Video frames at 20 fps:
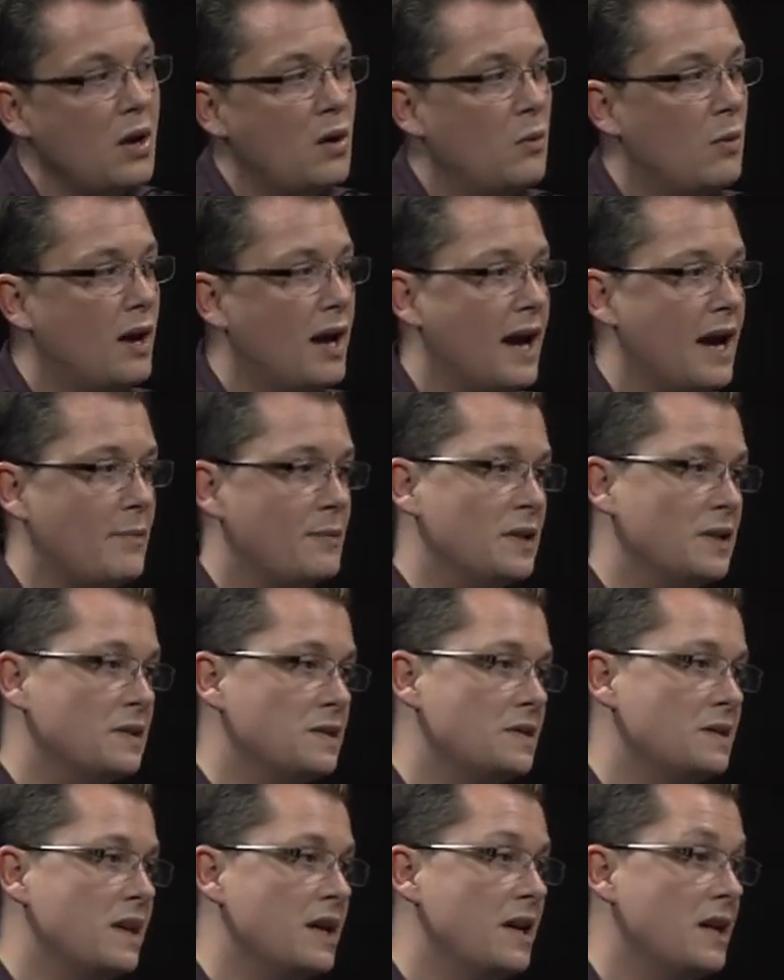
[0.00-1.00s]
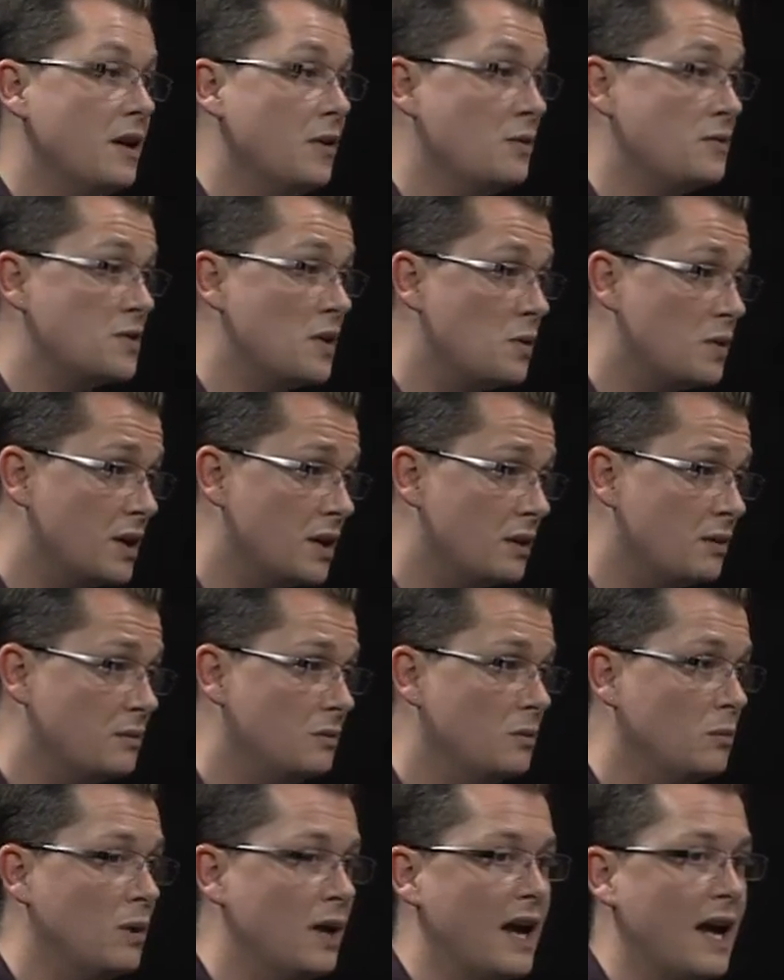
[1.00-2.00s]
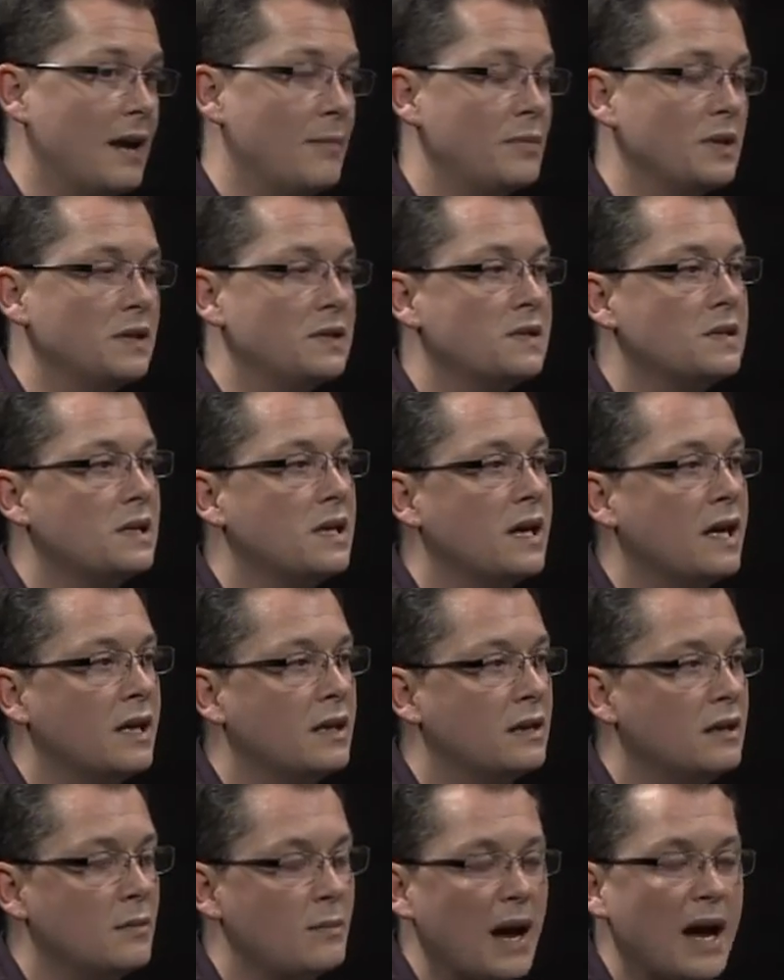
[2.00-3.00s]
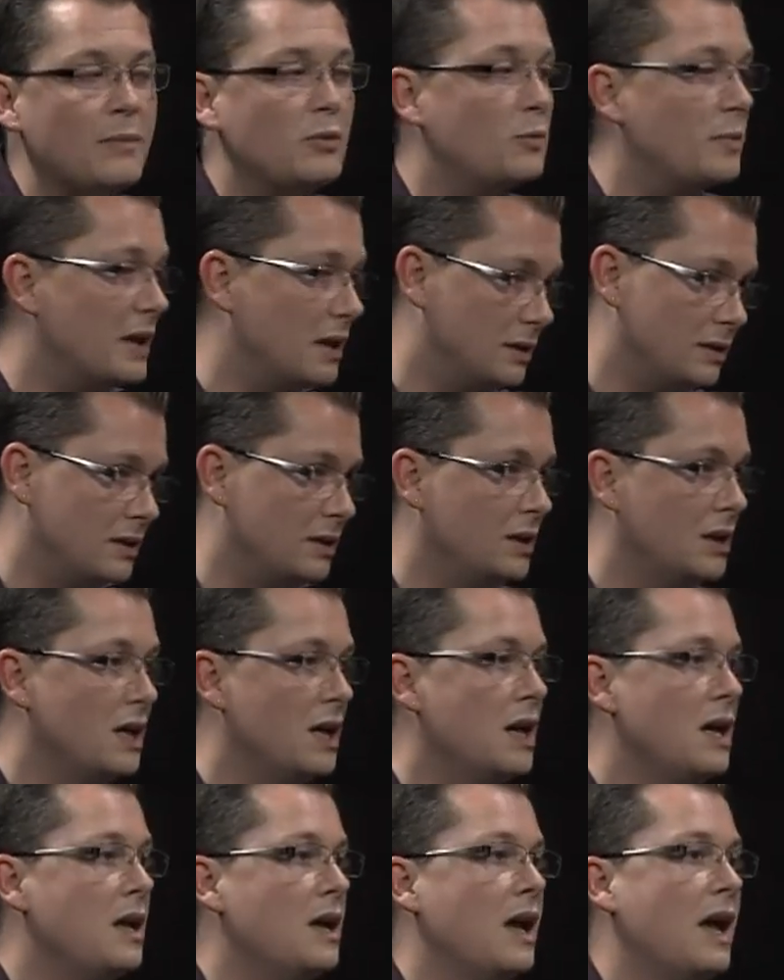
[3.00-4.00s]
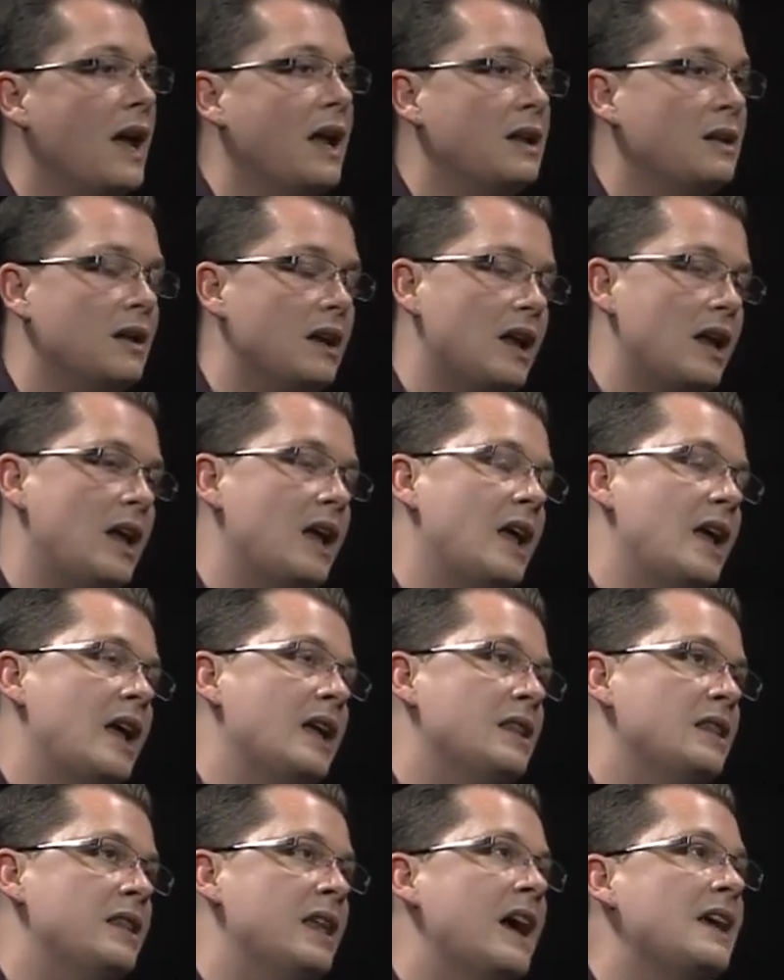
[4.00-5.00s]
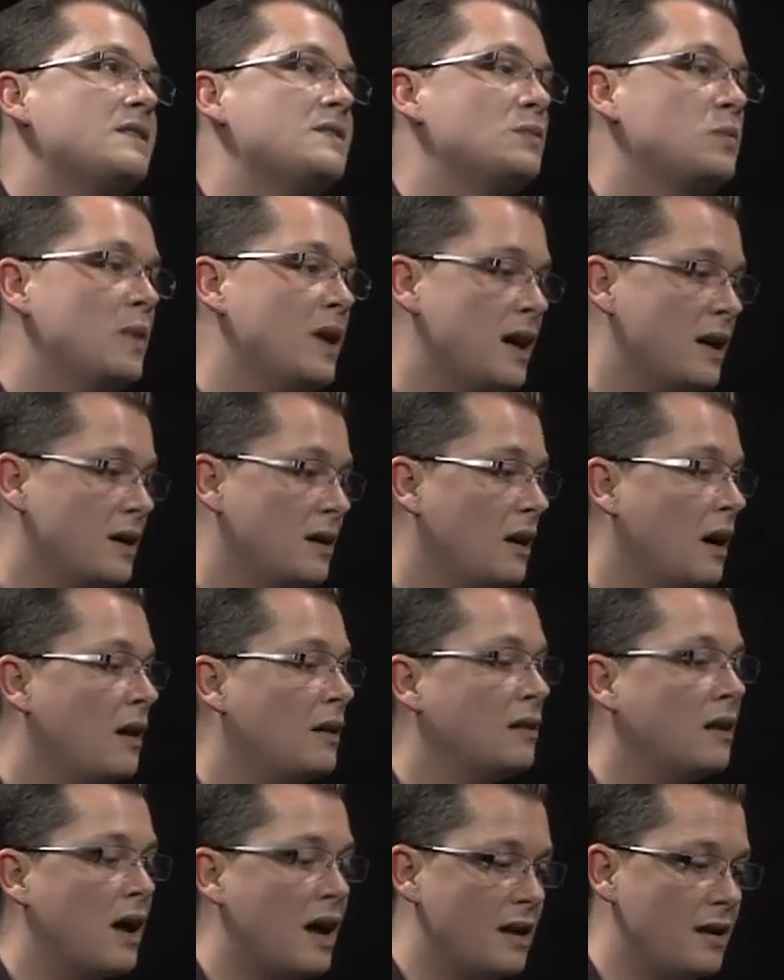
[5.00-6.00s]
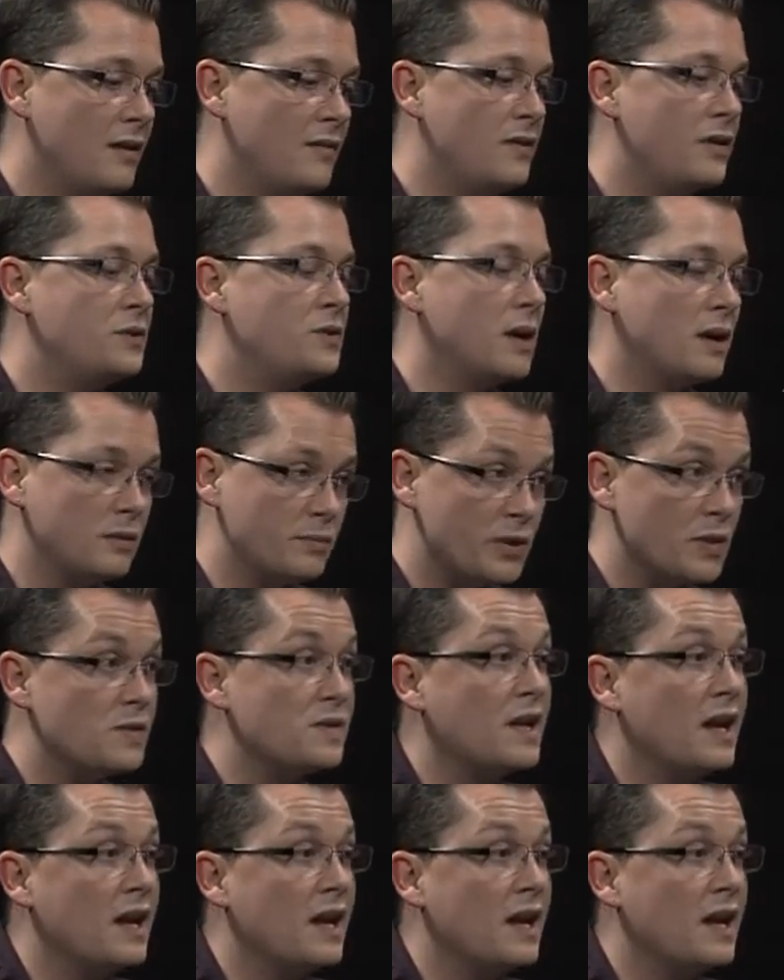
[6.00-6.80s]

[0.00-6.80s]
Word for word: what happens in Arizona, what happens in the Bible Belt, and that's where a lot of the drug abuse